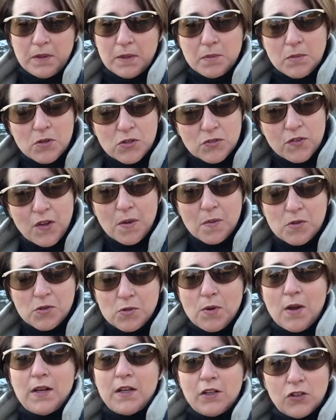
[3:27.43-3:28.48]
the most famous
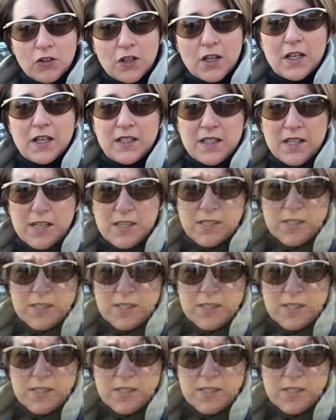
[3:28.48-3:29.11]
one, Il Corriere della